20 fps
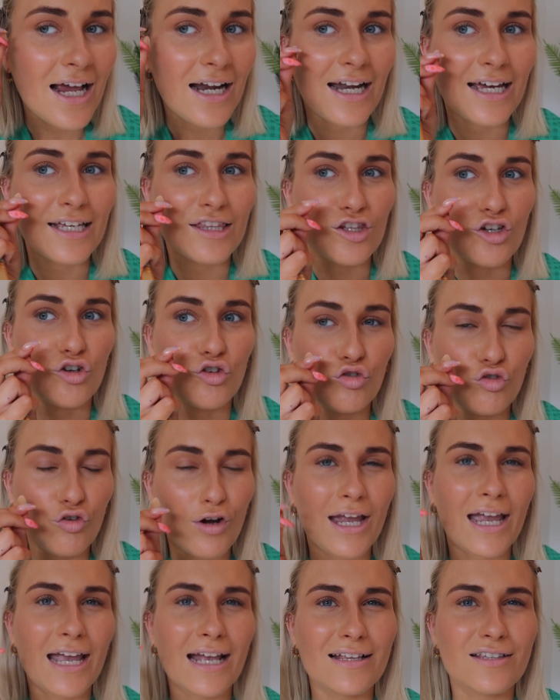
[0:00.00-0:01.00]
like the
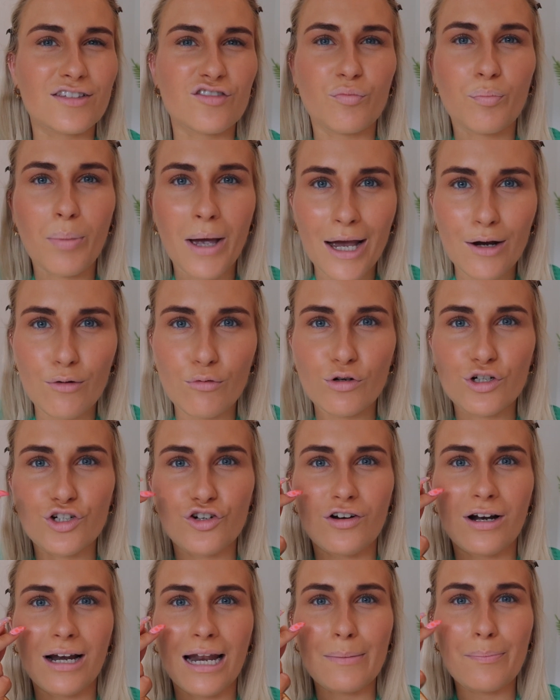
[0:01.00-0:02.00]
grains of
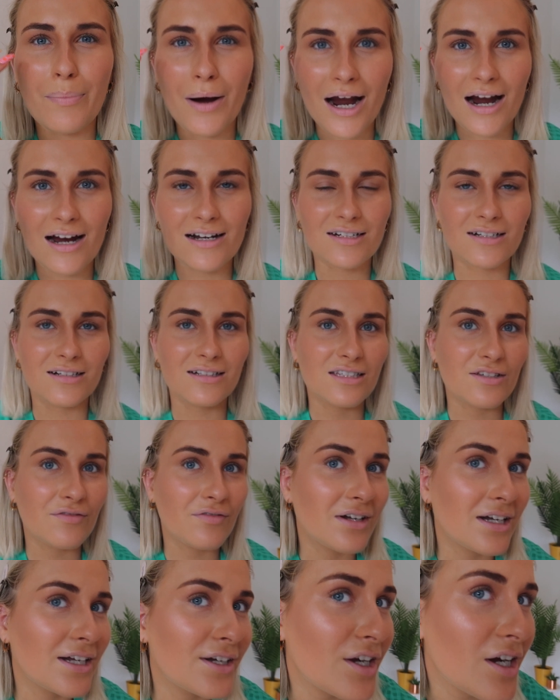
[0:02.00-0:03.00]
powder and like particles of
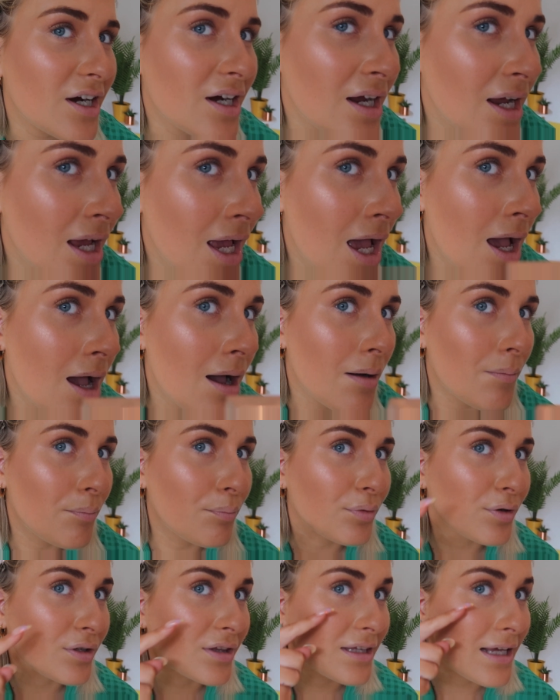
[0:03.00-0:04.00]
glitter.
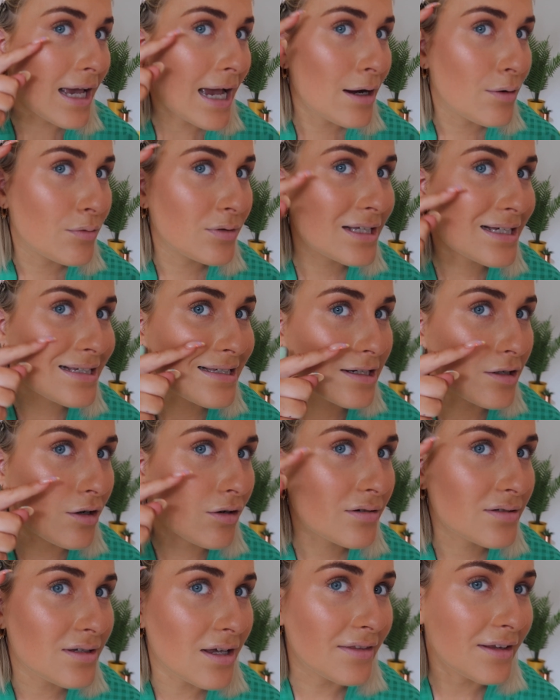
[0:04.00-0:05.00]
But how this
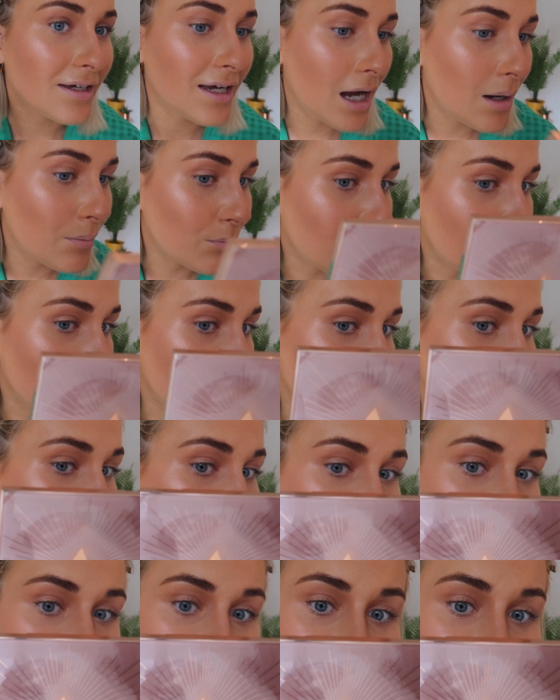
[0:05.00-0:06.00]
looks on the camera, like
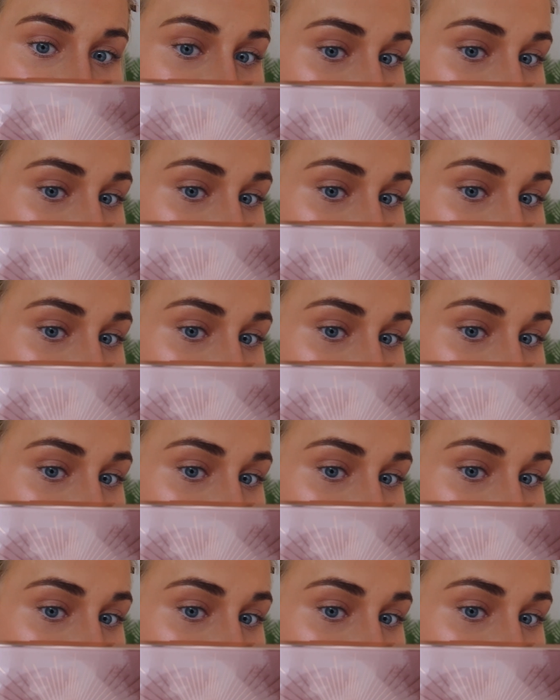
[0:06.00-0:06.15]
really